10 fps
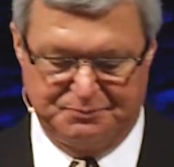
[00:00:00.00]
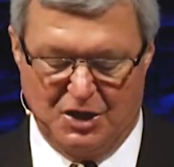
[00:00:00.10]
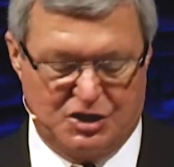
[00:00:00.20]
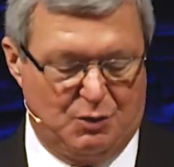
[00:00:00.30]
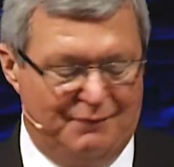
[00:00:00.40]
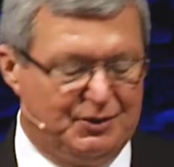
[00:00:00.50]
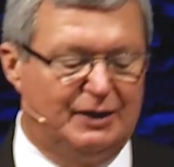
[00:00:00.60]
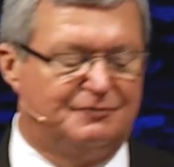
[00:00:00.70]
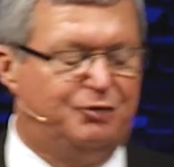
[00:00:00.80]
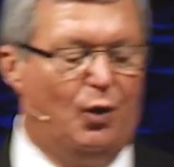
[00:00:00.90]
So I've got
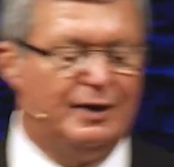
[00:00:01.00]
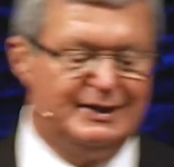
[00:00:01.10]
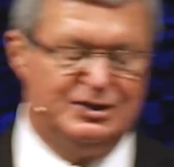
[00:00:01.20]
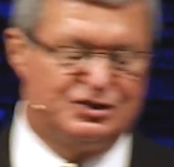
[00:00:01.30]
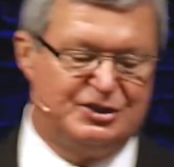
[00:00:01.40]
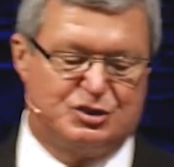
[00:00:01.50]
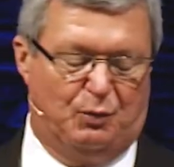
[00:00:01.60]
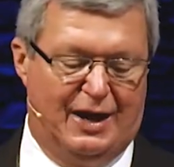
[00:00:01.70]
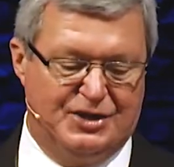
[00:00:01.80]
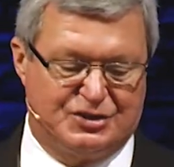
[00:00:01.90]
to avoid any
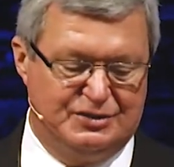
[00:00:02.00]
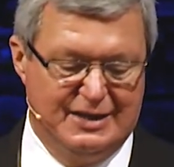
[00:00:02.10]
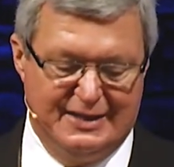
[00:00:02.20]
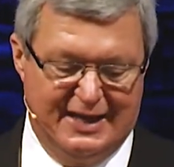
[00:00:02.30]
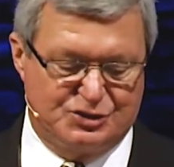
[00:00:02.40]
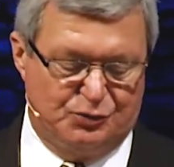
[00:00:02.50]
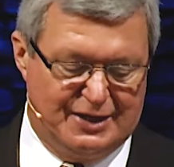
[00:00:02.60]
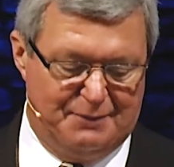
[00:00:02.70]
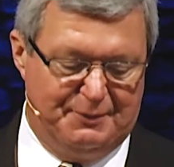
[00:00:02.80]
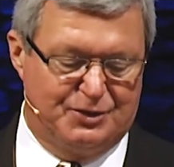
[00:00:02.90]
situation that's going to
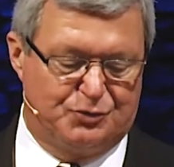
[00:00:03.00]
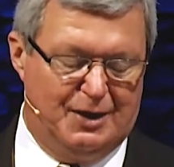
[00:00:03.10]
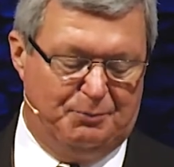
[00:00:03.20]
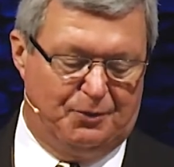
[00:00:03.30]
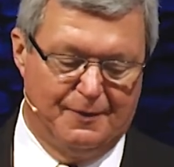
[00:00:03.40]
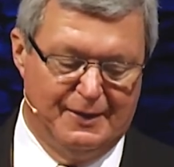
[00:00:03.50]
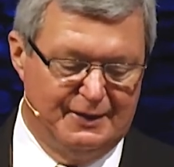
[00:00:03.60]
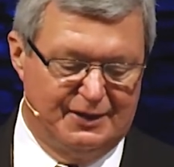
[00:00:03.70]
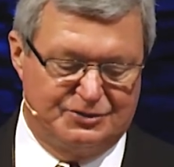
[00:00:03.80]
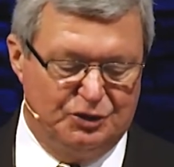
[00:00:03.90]
get me in trouble.
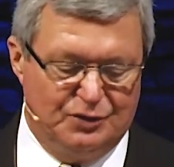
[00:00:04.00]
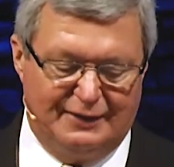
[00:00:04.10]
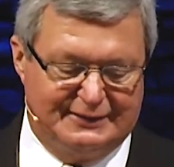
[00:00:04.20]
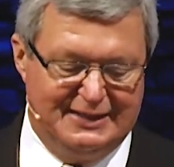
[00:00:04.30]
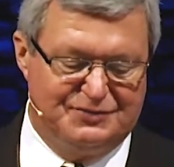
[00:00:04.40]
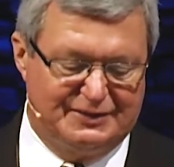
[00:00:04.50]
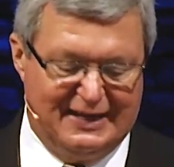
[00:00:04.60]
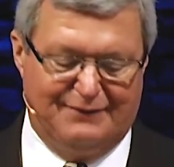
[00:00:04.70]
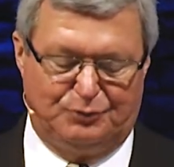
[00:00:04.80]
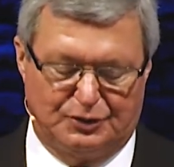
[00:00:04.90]
Uh, do not give the
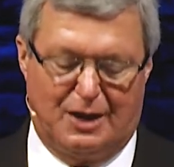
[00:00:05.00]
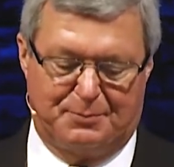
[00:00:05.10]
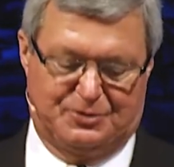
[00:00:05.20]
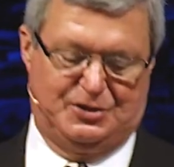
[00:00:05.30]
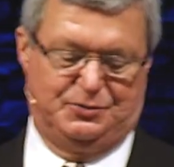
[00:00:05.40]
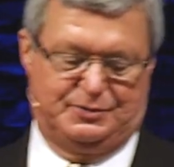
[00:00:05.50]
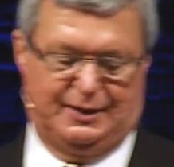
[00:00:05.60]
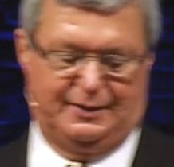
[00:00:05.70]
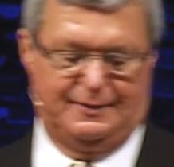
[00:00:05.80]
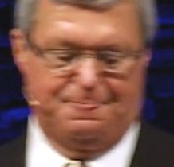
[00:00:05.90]
devil an
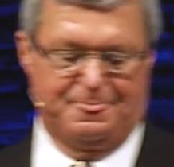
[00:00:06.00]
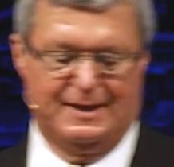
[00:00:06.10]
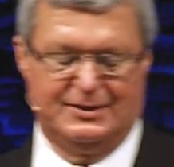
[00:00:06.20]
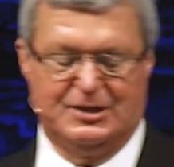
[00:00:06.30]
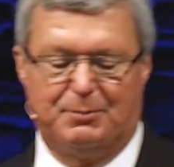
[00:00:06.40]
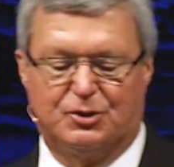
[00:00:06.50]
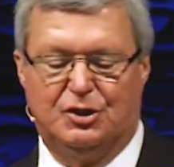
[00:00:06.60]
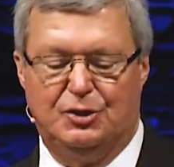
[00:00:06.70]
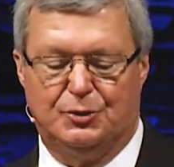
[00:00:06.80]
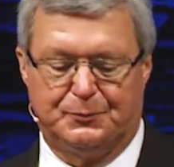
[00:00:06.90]
opportunity. Number
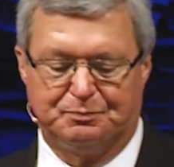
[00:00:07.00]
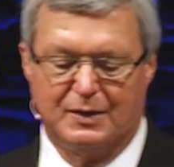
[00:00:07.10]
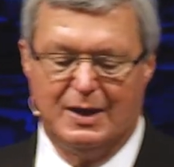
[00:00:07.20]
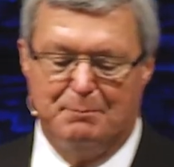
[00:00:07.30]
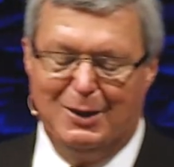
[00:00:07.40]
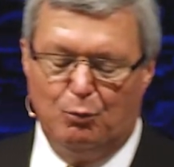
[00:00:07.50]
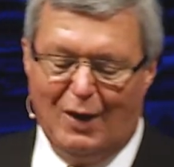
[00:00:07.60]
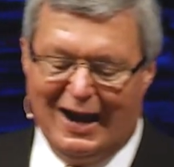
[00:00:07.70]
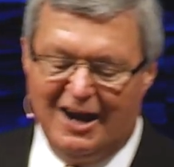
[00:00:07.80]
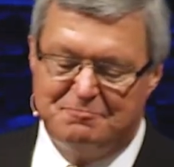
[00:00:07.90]
two,
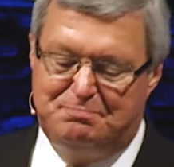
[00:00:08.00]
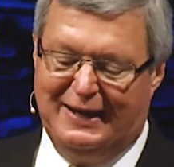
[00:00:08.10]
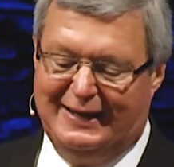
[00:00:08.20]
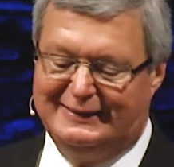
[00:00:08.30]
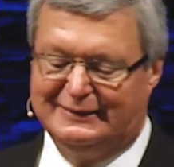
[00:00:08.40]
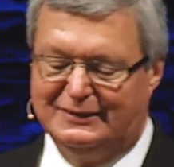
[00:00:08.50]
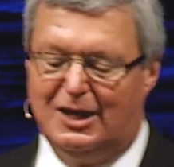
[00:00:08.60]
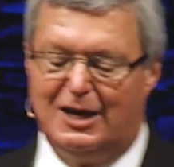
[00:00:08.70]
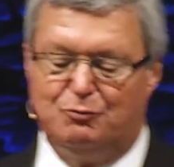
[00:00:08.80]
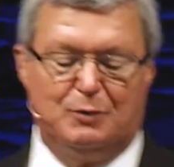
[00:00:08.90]
beware of being in
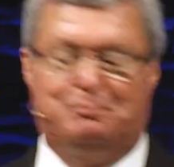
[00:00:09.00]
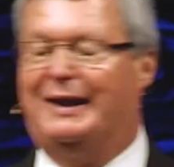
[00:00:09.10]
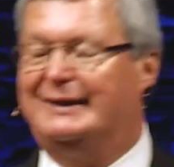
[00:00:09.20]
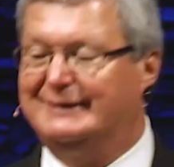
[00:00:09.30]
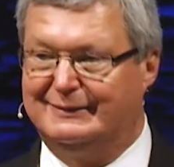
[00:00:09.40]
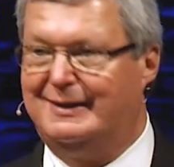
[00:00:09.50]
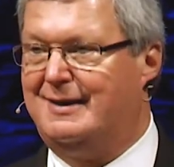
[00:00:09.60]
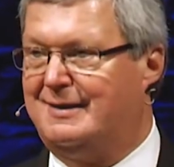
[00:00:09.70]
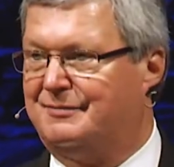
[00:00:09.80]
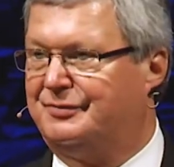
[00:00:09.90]
love with being in
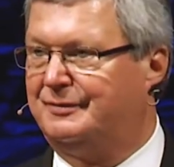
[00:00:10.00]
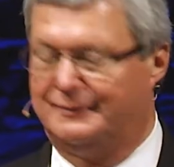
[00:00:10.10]
love.